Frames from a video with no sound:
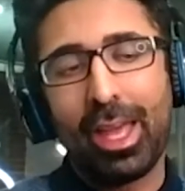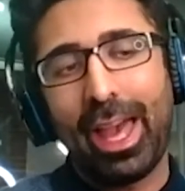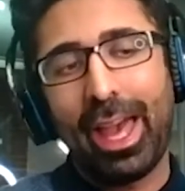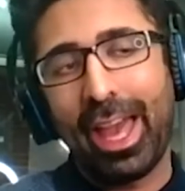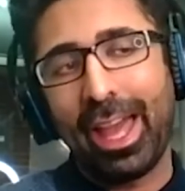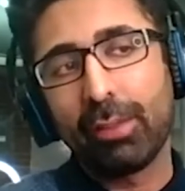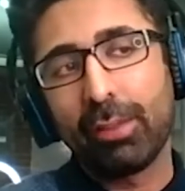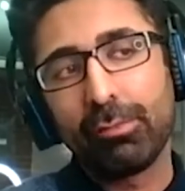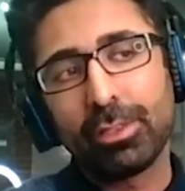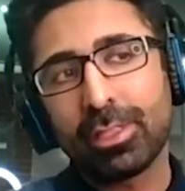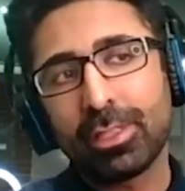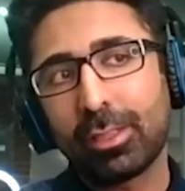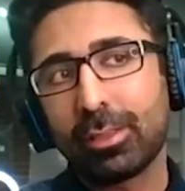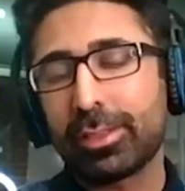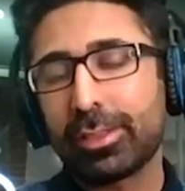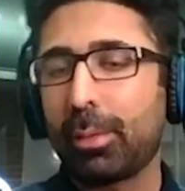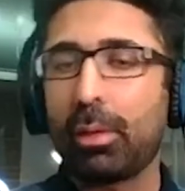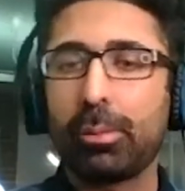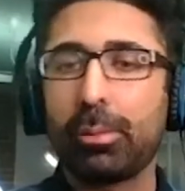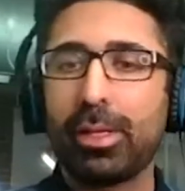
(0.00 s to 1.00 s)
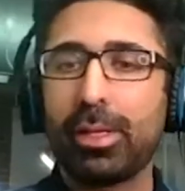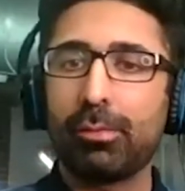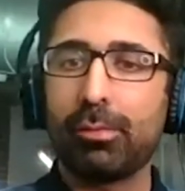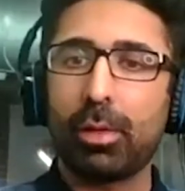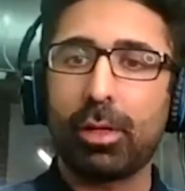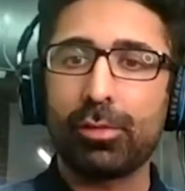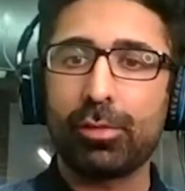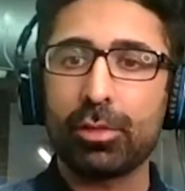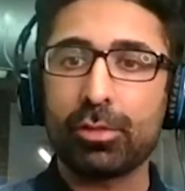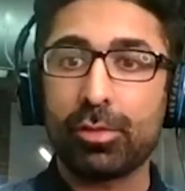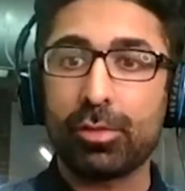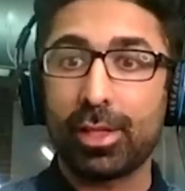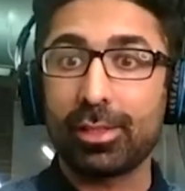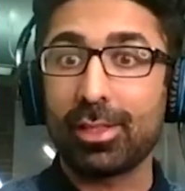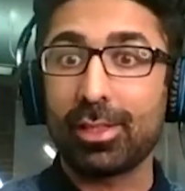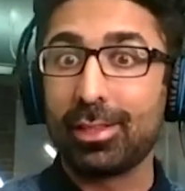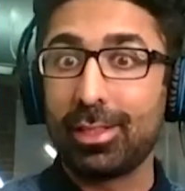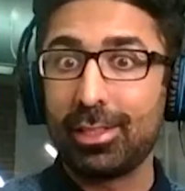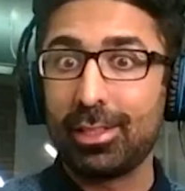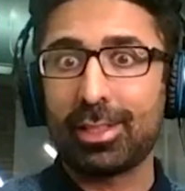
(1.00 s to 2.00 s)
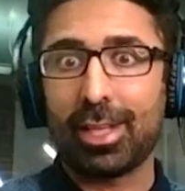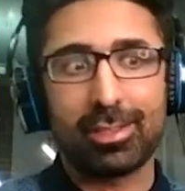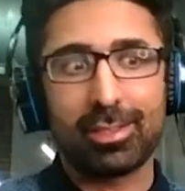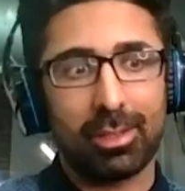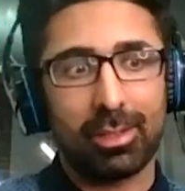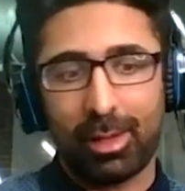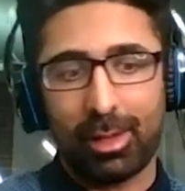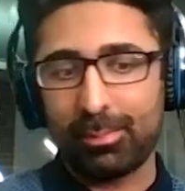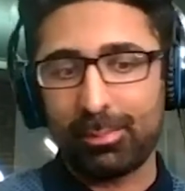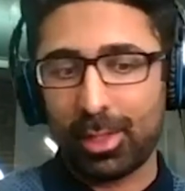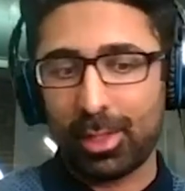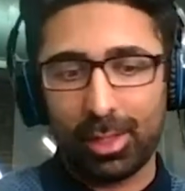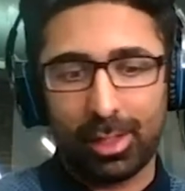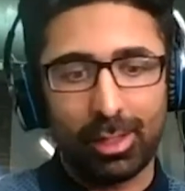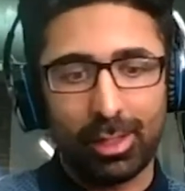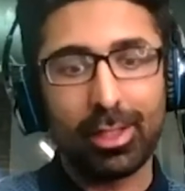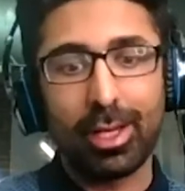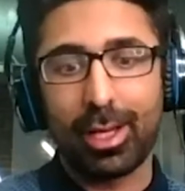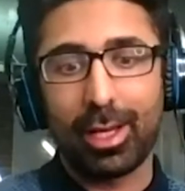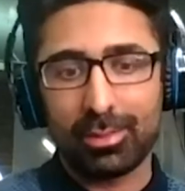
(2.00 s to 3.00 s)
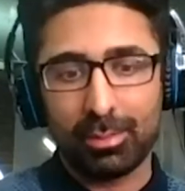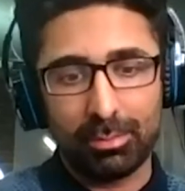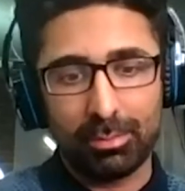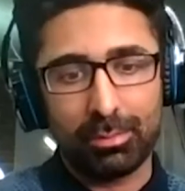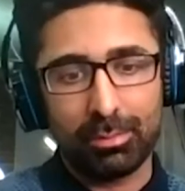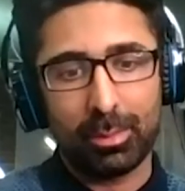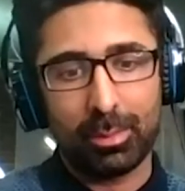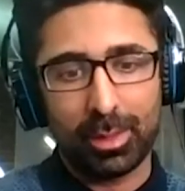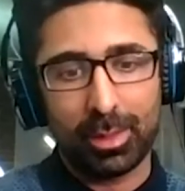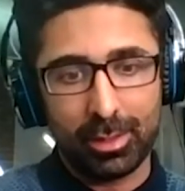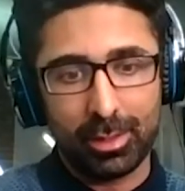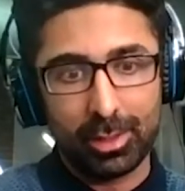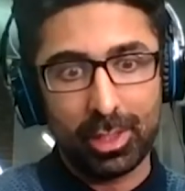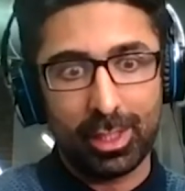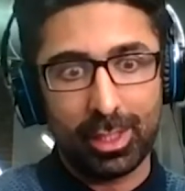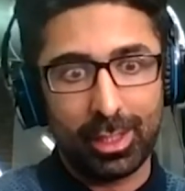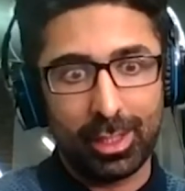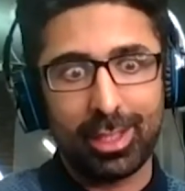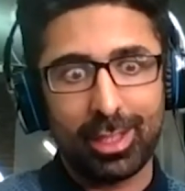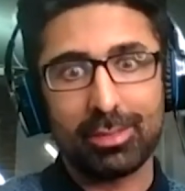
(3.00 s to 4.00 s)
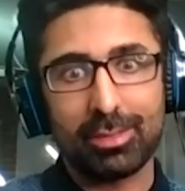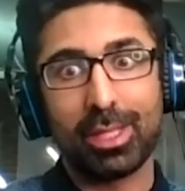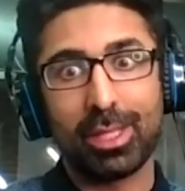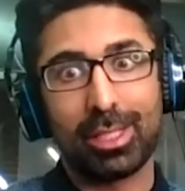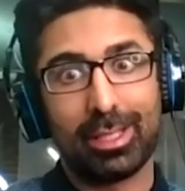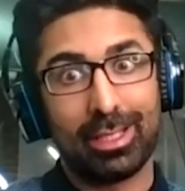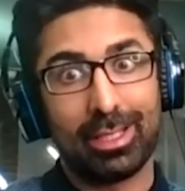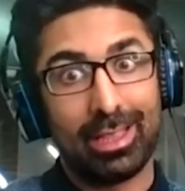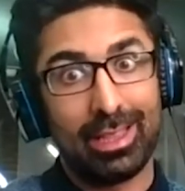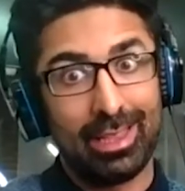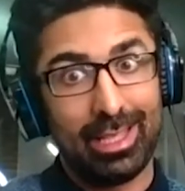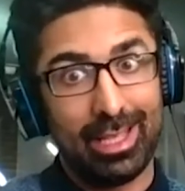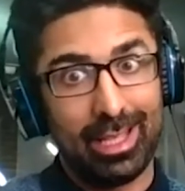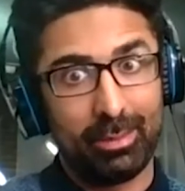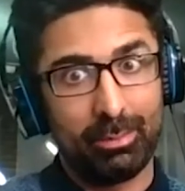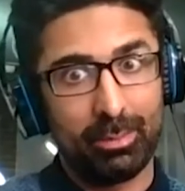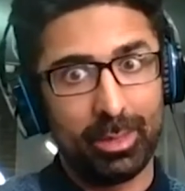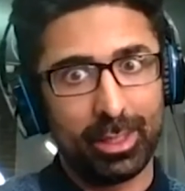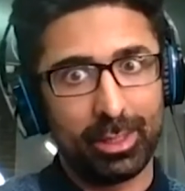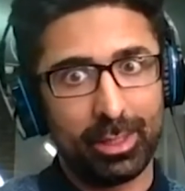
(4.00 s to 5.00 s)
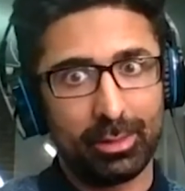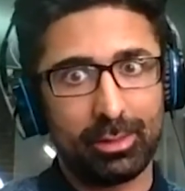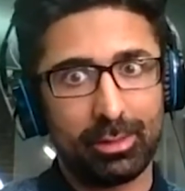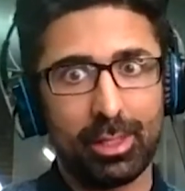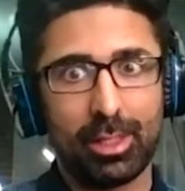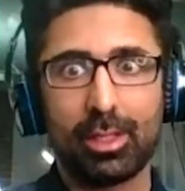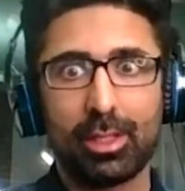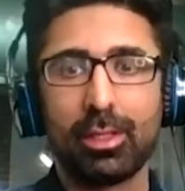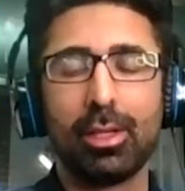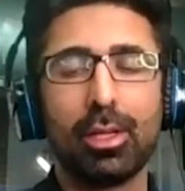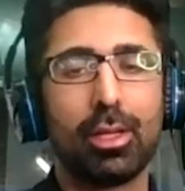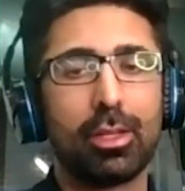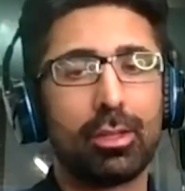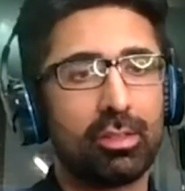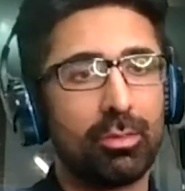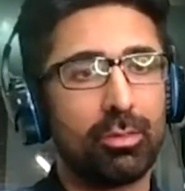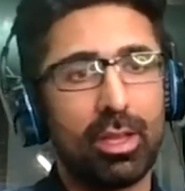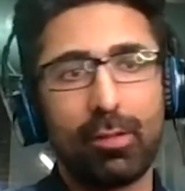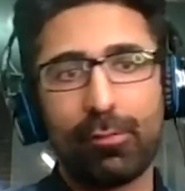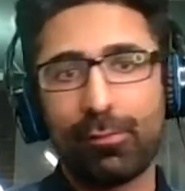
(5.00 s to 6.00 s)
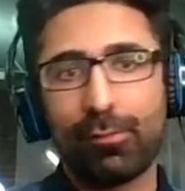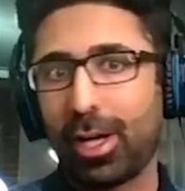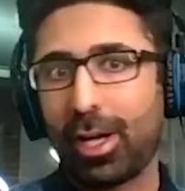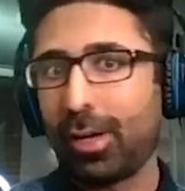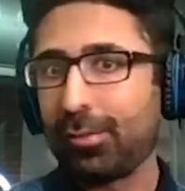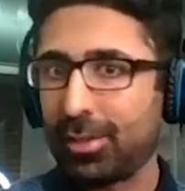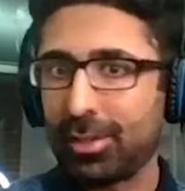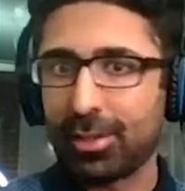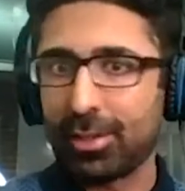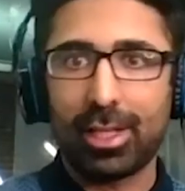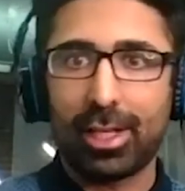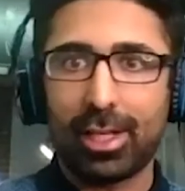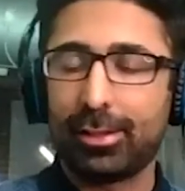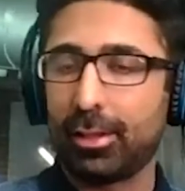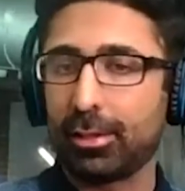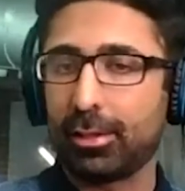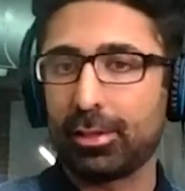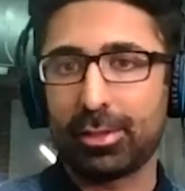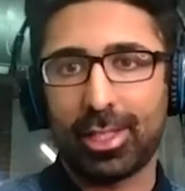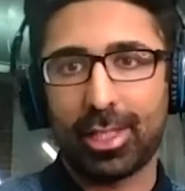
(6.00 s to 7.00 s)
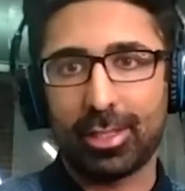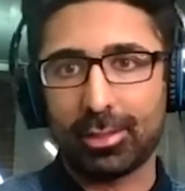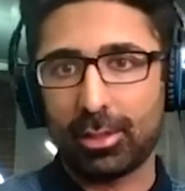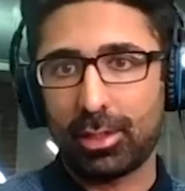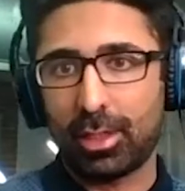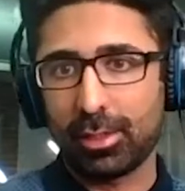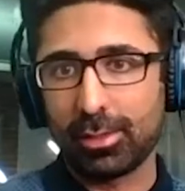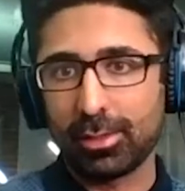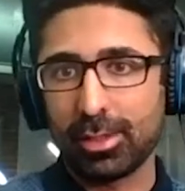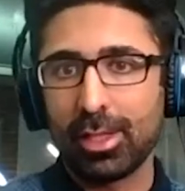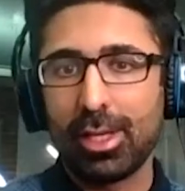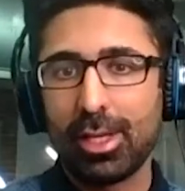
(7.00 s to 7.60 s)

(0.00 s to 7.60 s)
And every single time I meet one of his friends, and these guys are, I'm talking guys, I mean, they're young guys making a lot of money, okay? Three, five, six, eight hundred thousand dollars.